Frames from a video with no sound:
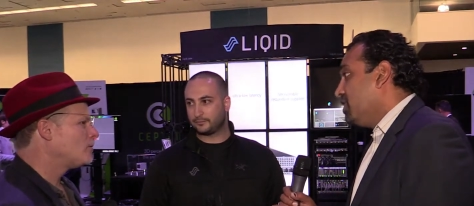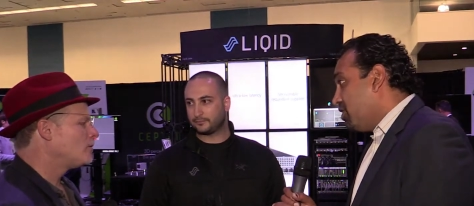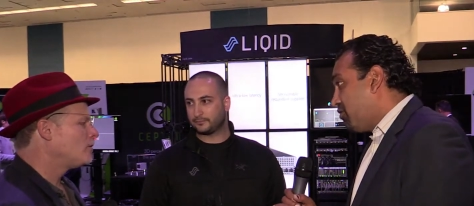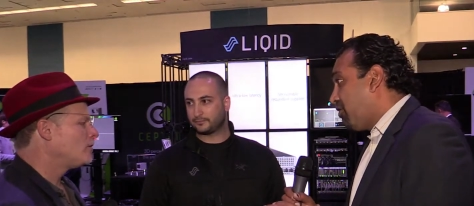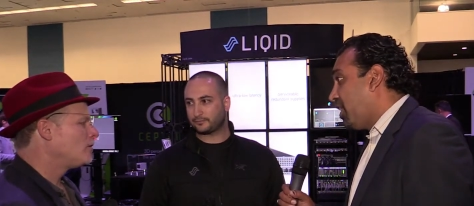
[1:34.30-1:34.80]

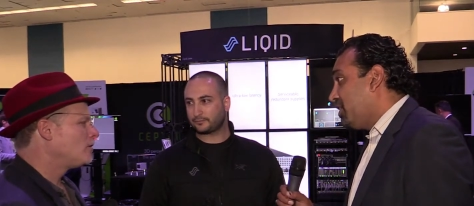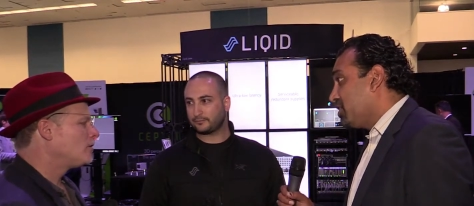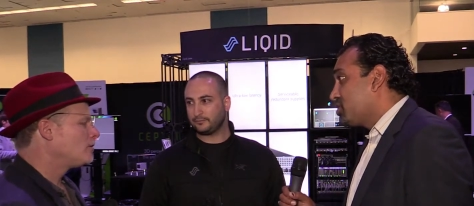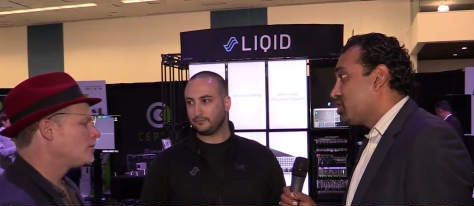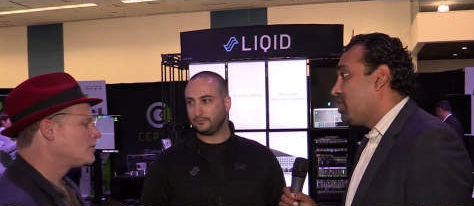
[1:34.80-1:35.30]
Speaker 1: Defined
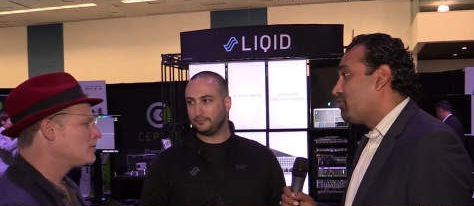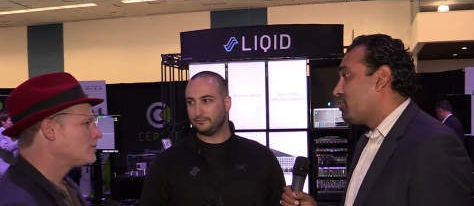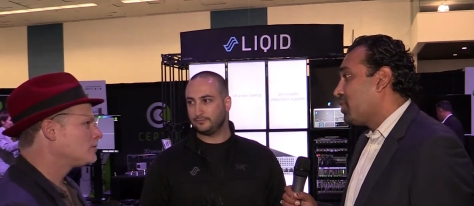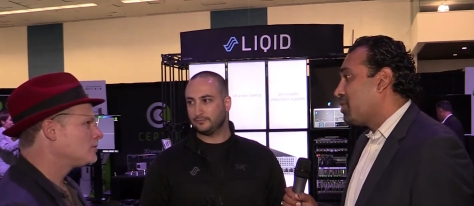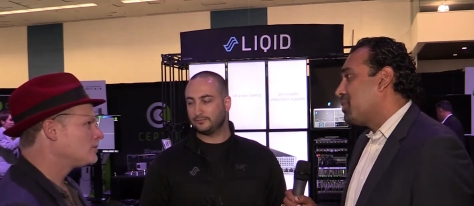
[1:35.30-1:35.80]
in
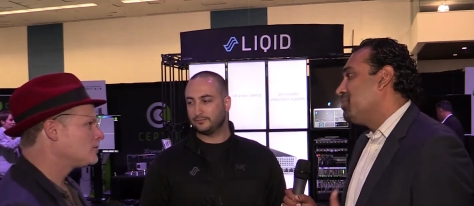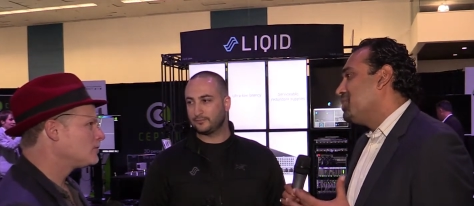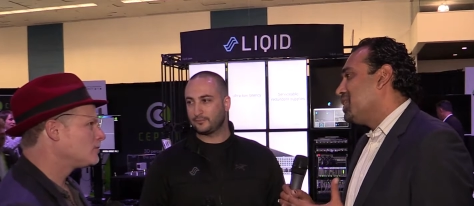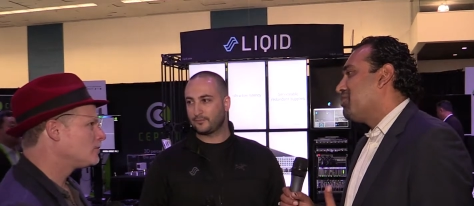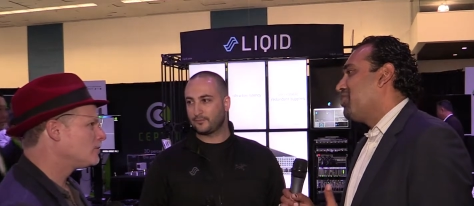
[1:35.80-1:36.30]
software, but I'm
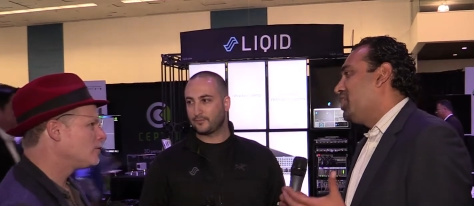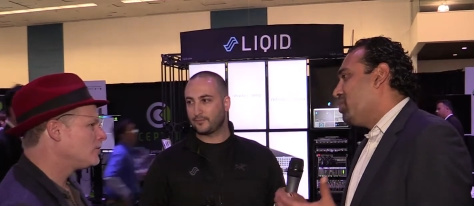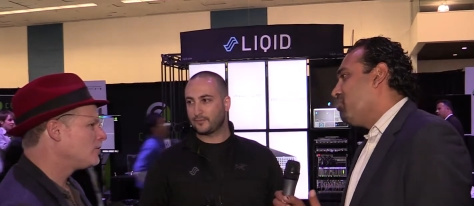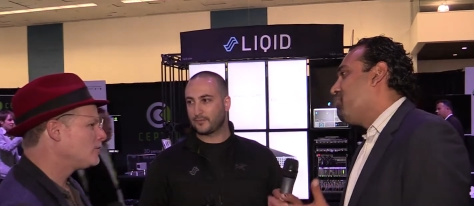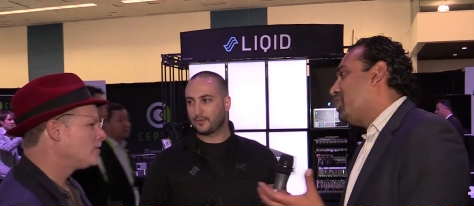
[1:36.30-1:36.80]
delivering
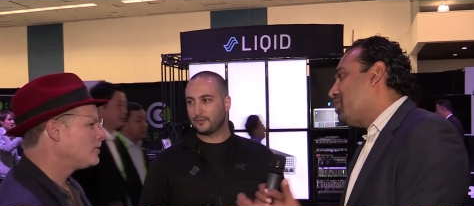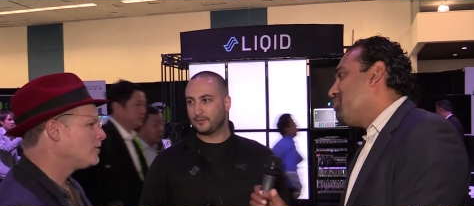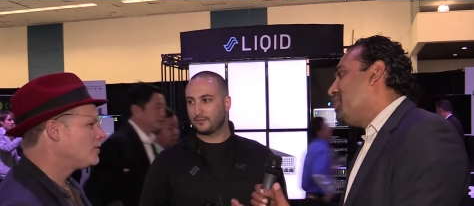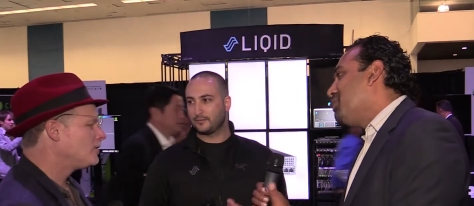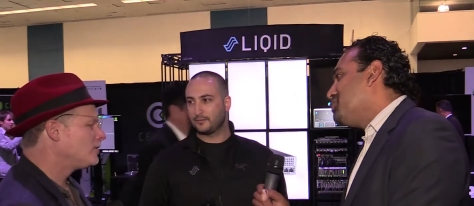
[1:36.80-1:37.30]
you a bare
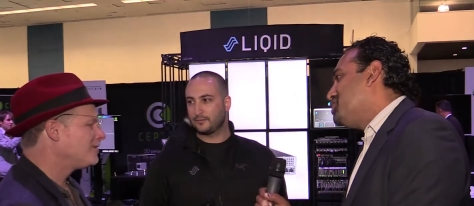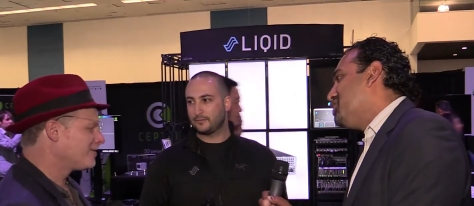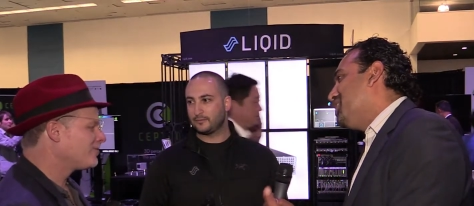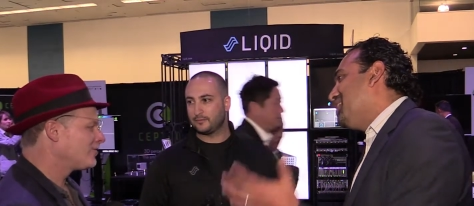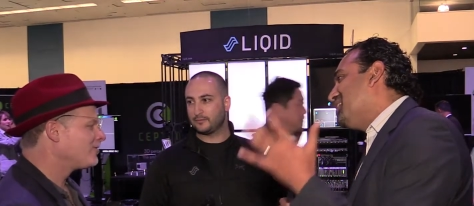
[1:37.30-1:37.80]
metal
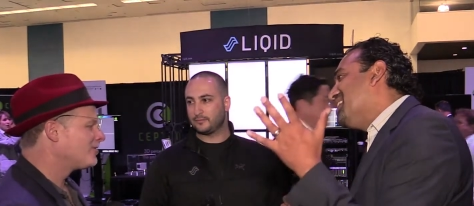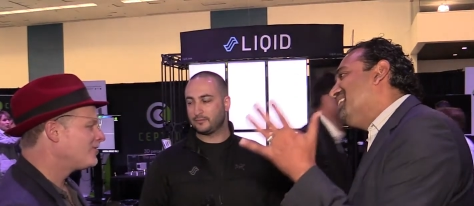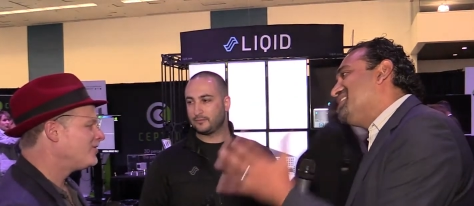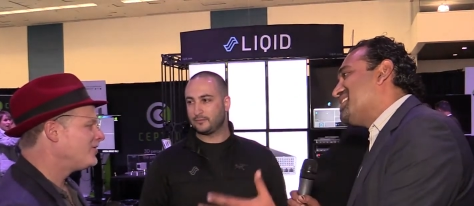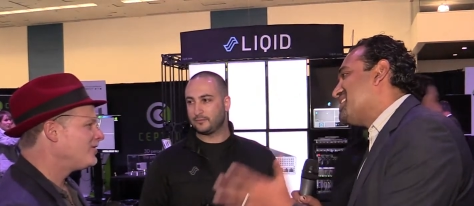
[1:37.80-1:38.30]
machine
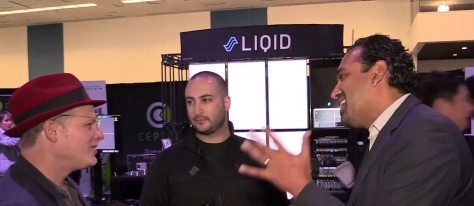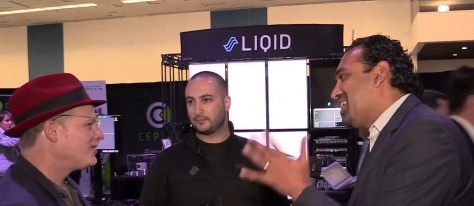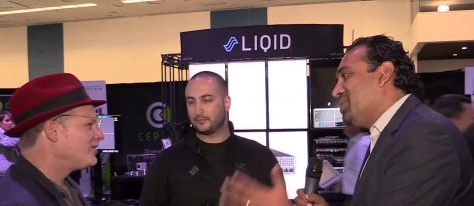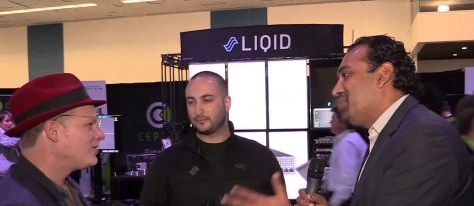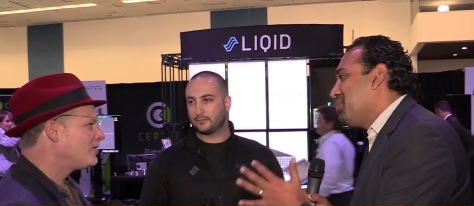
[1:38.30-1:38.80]
just
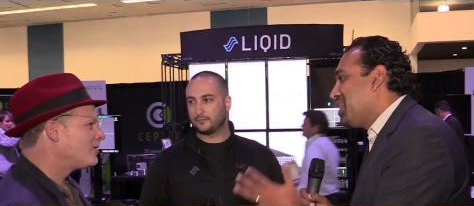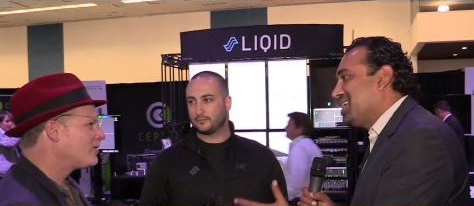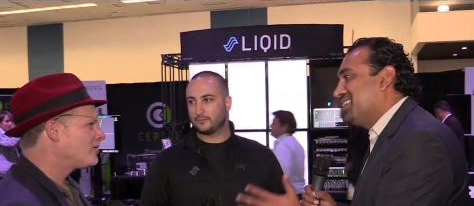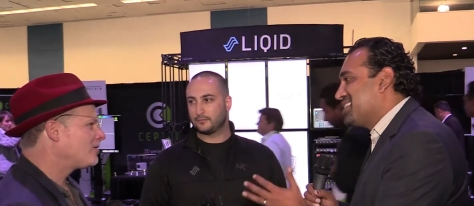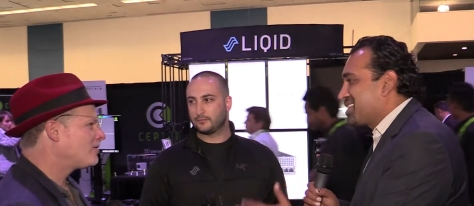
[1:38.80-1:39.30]
like you would plug
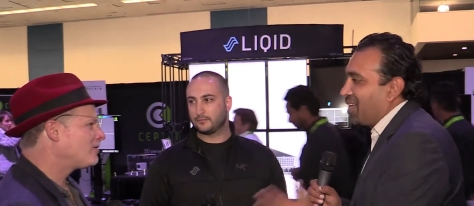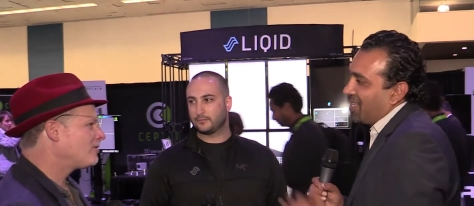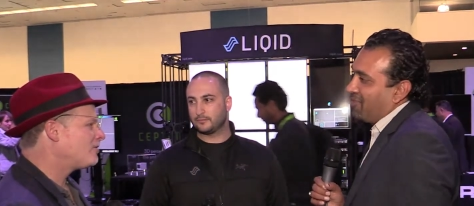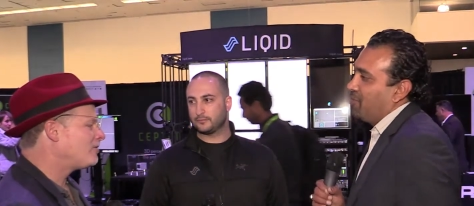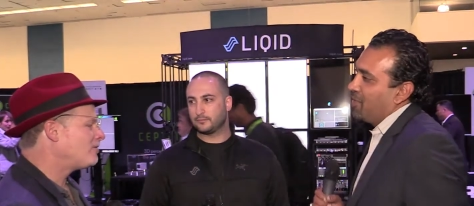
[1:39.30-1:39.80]
into the
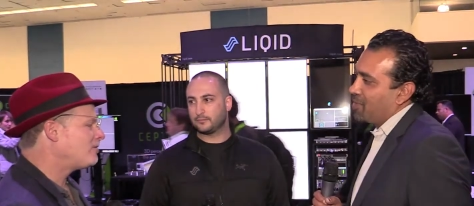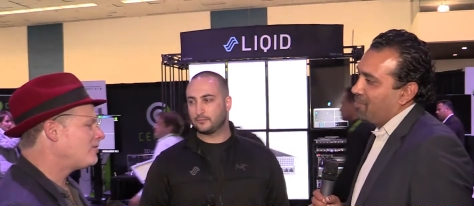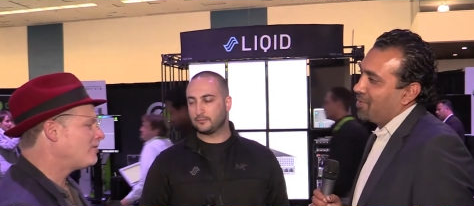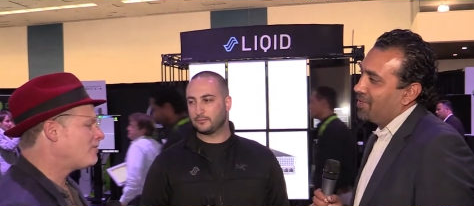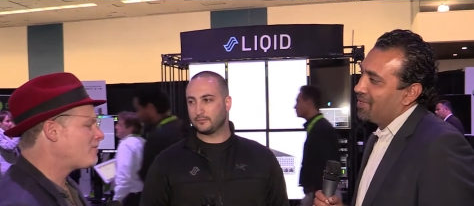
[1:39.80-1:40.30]
socket of a
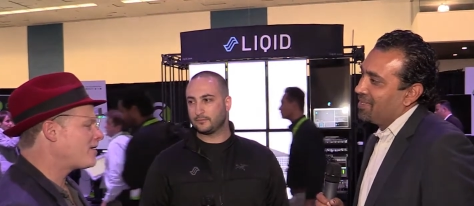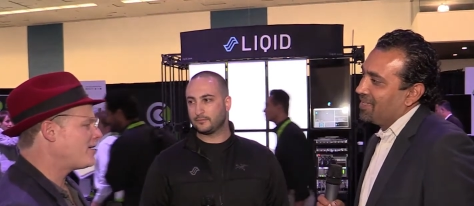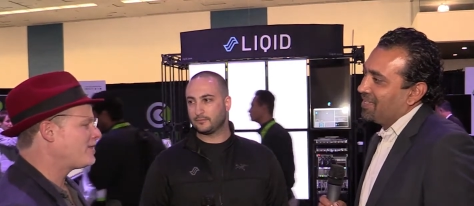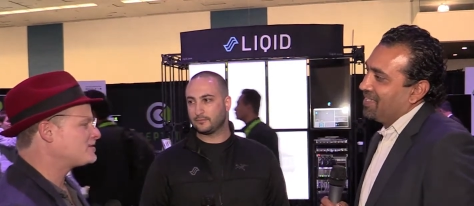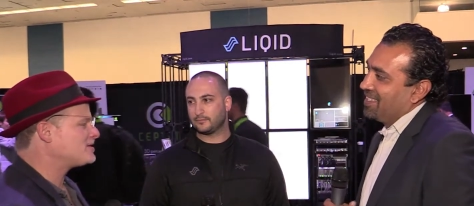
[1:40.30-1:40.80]
motherboard.
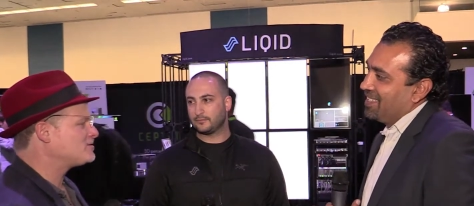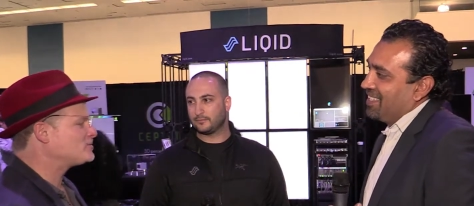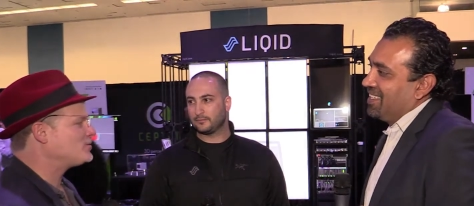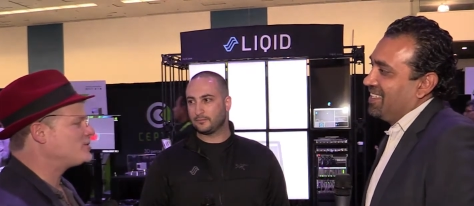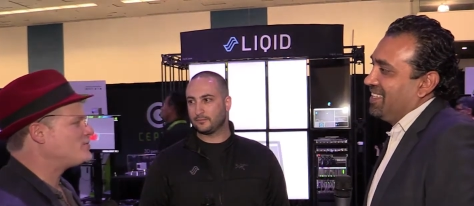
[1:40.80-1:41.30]
Speaker 2: Okay, that
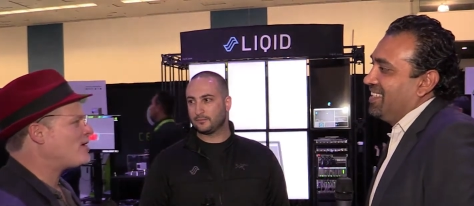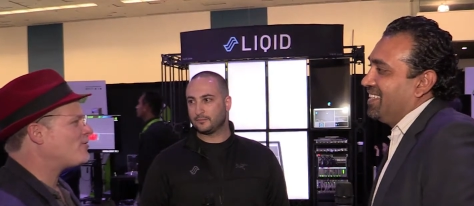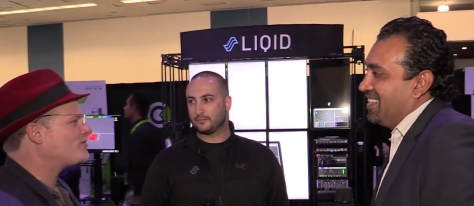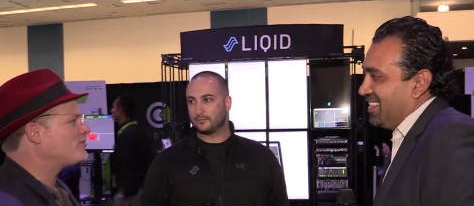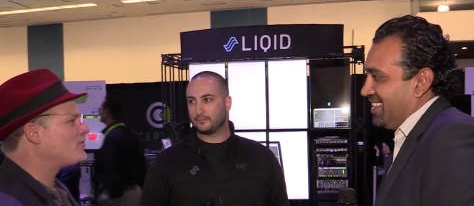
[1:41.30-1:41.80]
sounds pretty
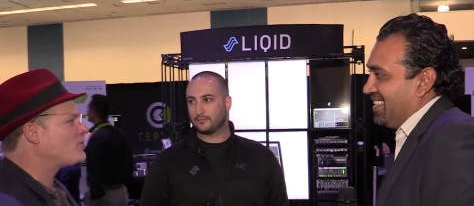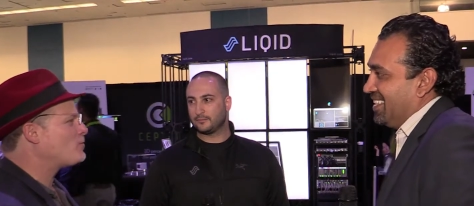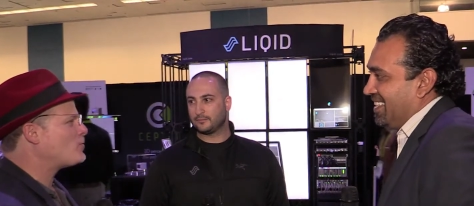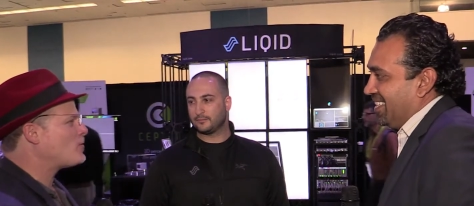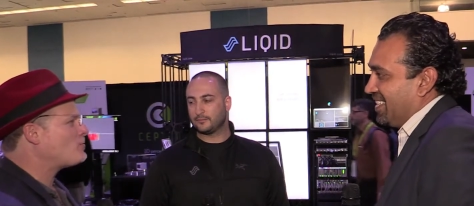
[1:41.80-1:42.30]
powerful
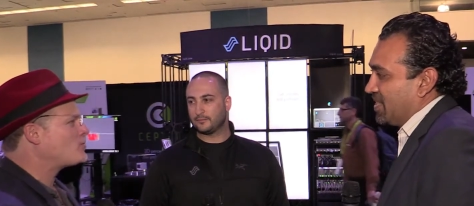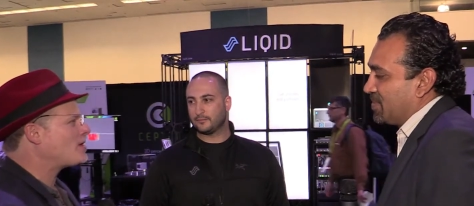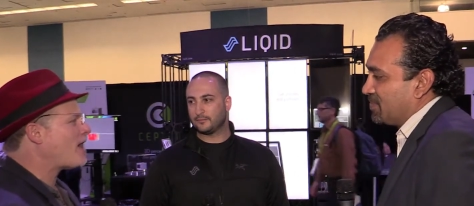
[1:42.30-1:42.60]
we,